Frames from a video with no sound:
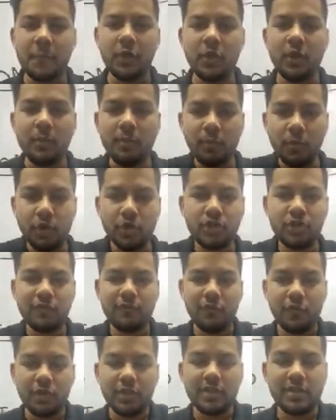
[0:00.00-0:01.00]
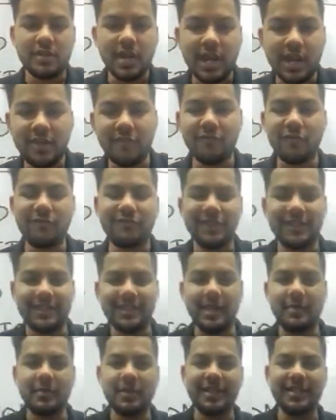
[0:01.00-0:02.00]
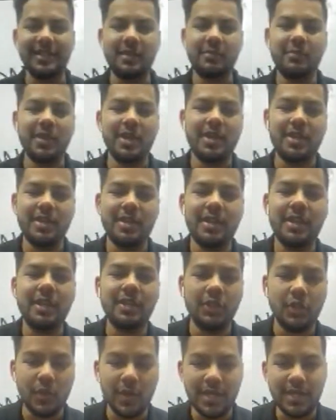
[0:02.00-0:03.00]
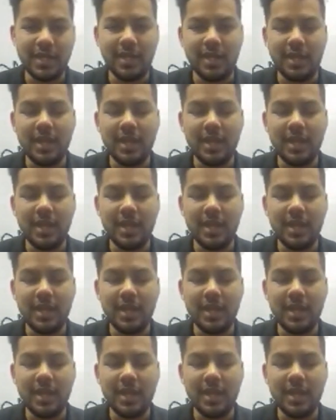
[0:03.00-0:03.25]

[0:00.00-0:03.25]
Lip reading: push for the drive of accepting ZPAE in UAE.